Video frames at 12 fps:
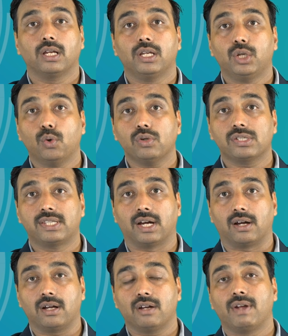Use
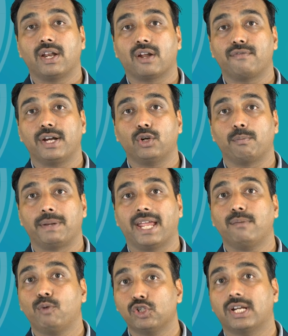the when referring to
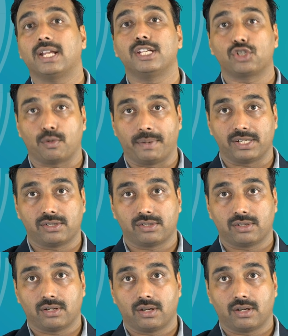playing musical instruments.